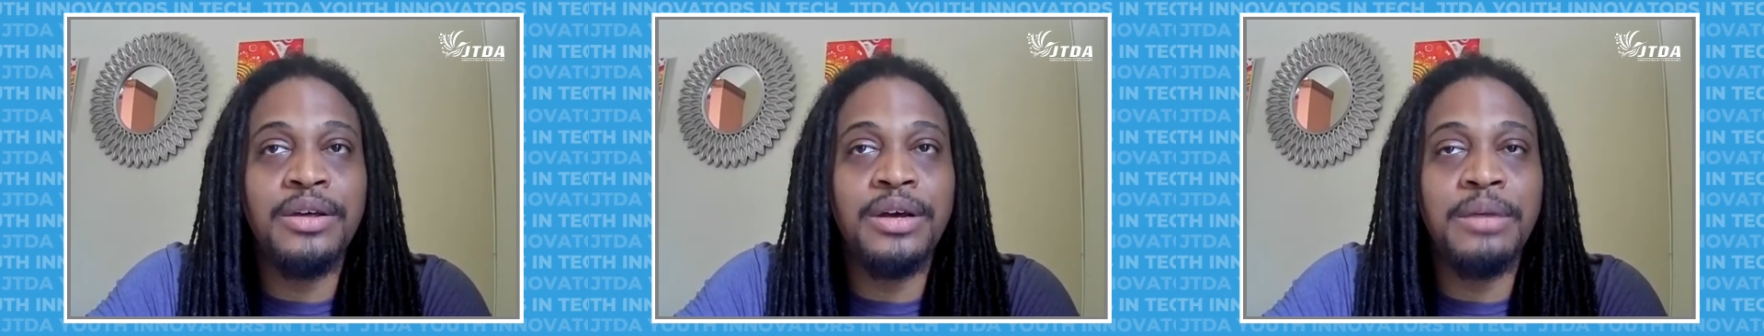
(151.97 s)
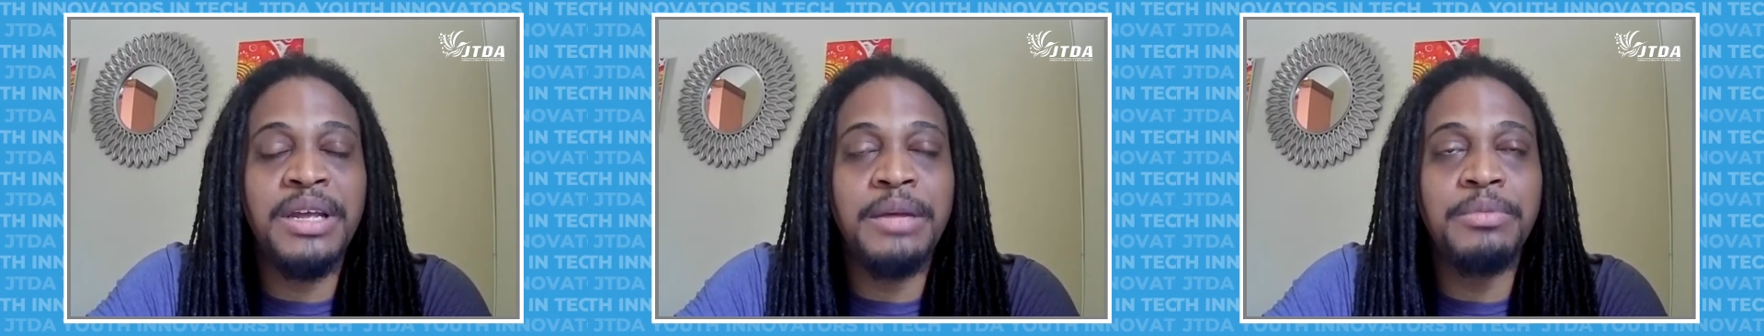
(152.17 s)

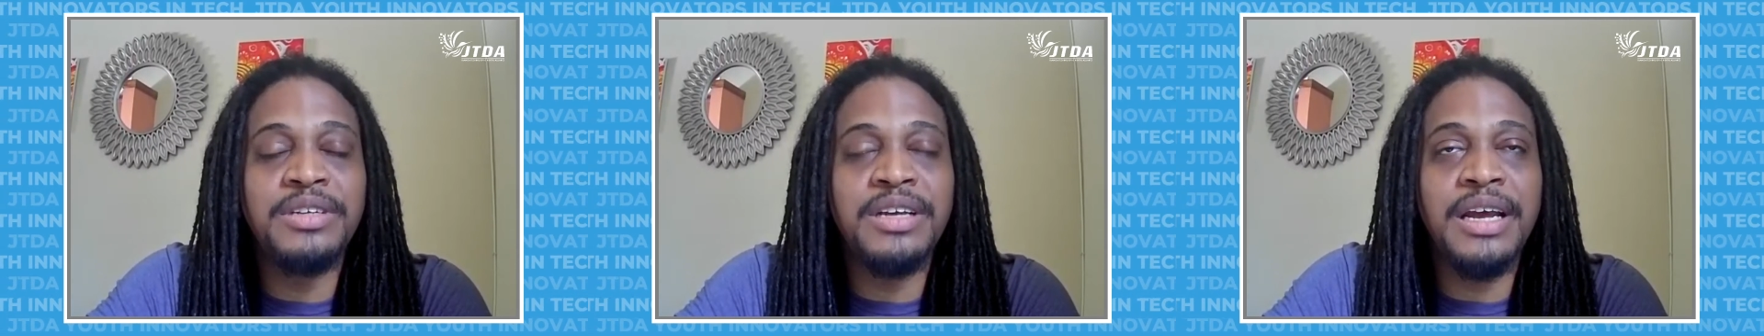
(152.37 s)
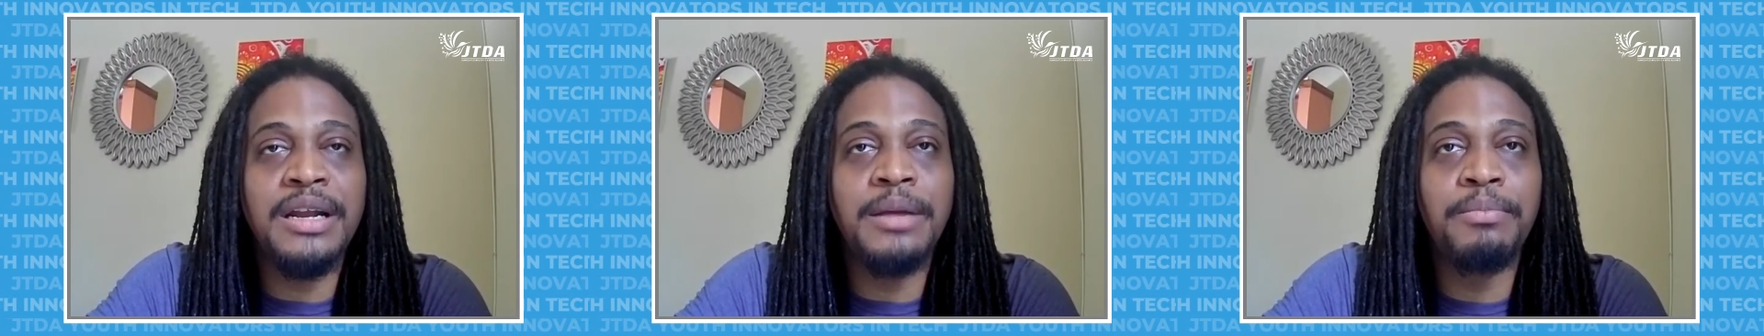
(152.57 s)
I'm able to
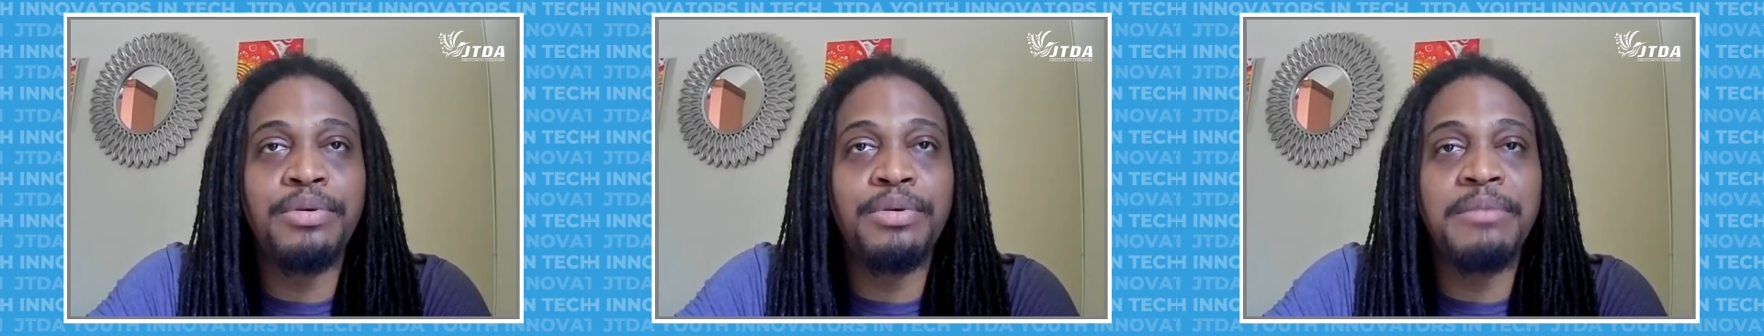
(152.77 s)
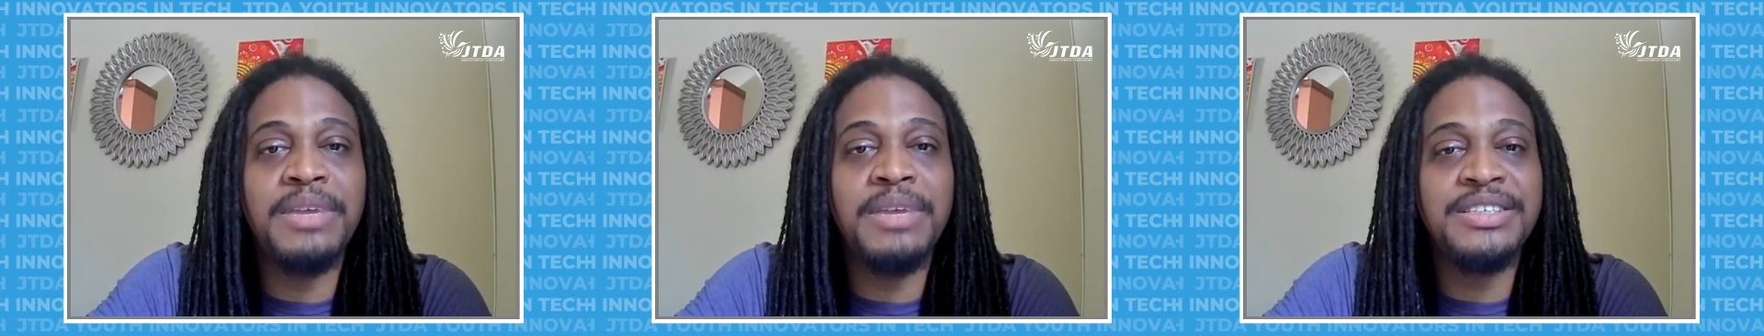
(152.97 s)
kind of
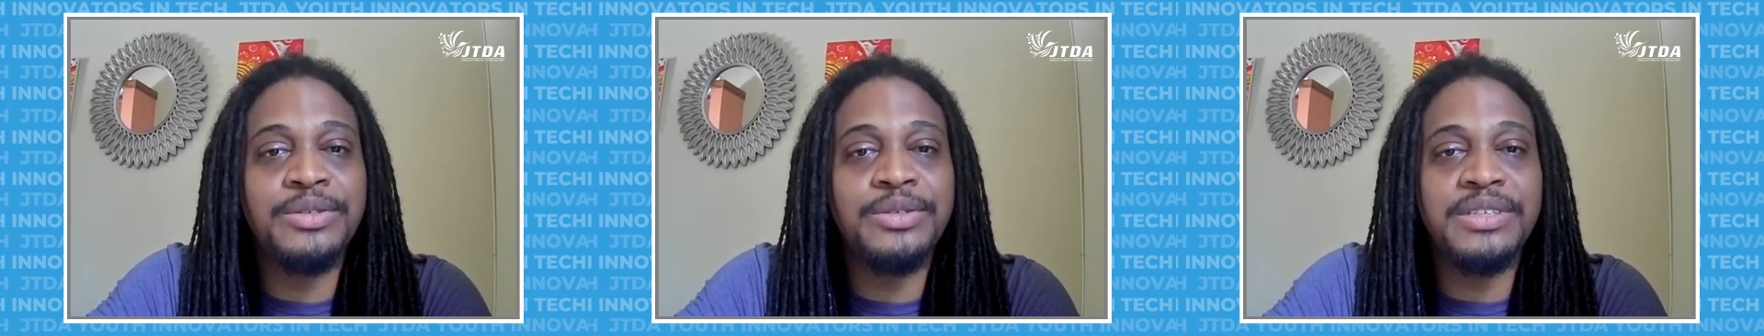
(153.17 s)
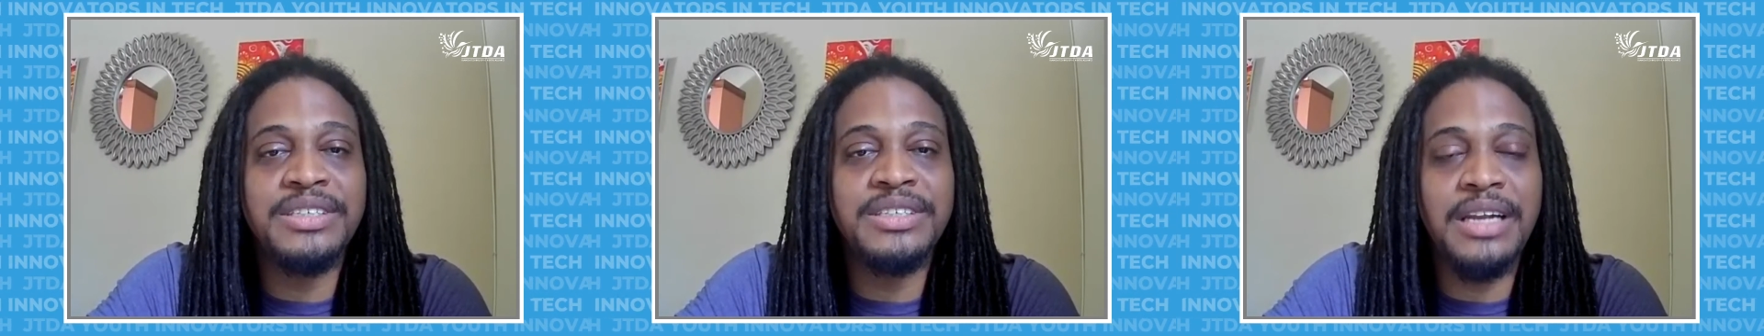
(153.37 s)
bring my
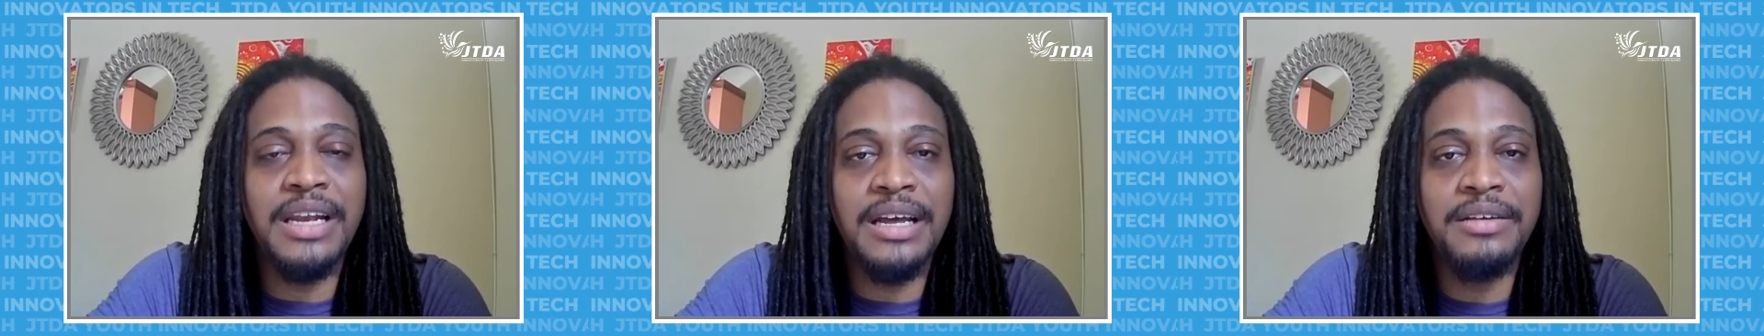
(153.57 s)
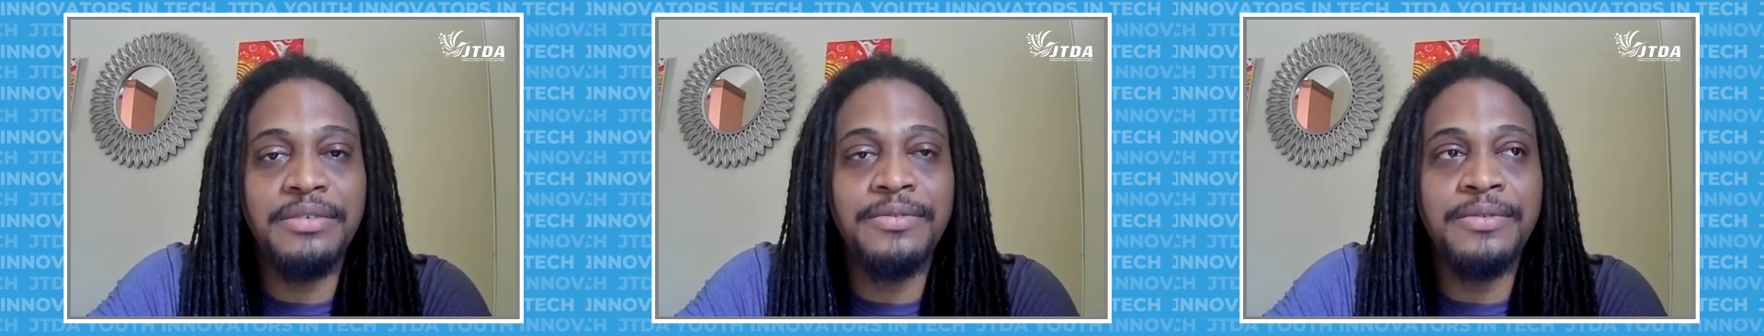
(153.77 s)
stories to
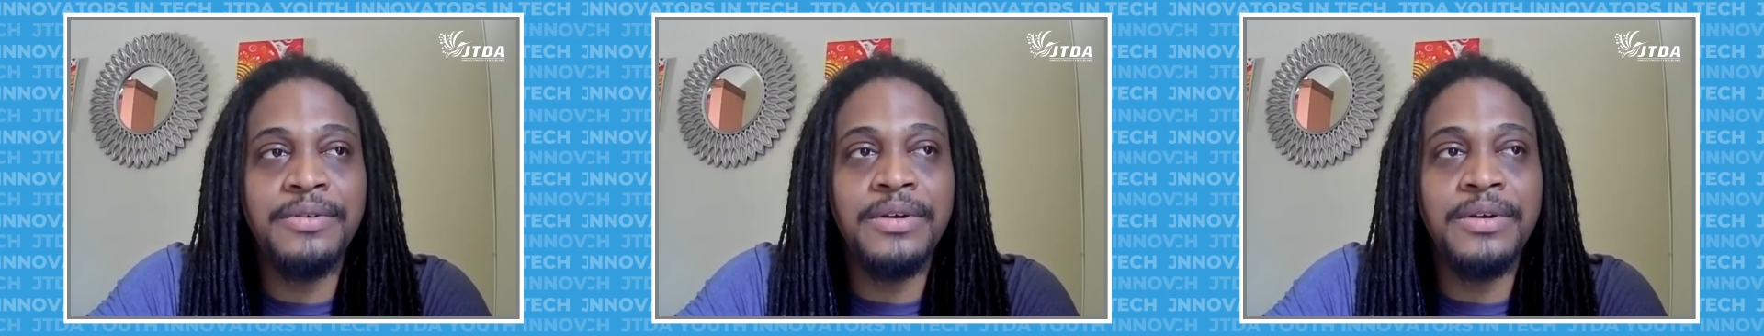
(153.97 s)
life